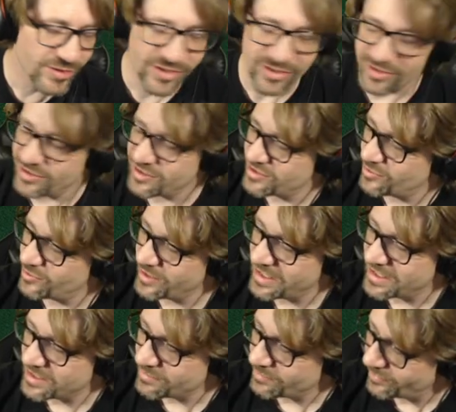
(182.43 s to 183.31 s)
on the
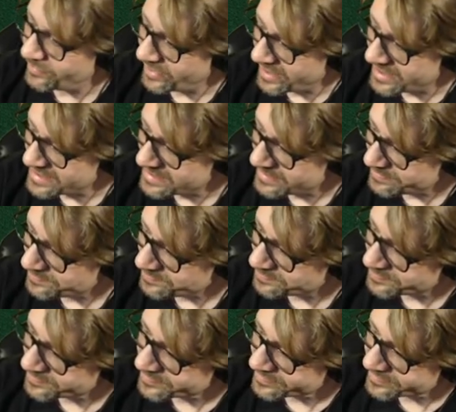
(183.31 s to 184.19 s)
tweet, but
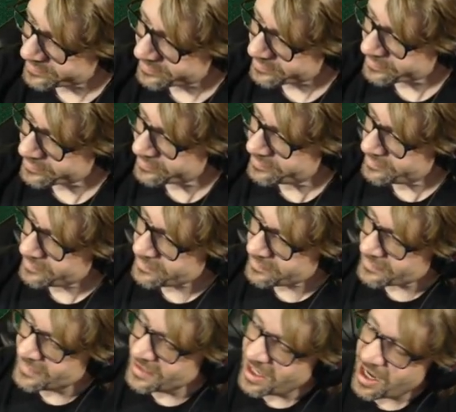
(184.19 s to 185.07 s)

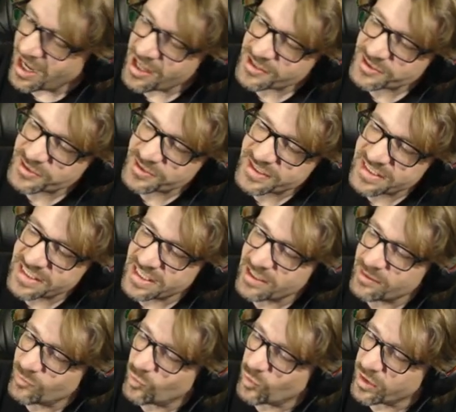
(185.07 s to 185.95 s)
I also sent
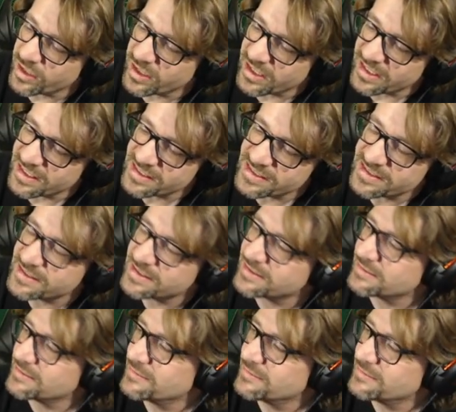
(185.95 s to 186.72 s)
him one of these,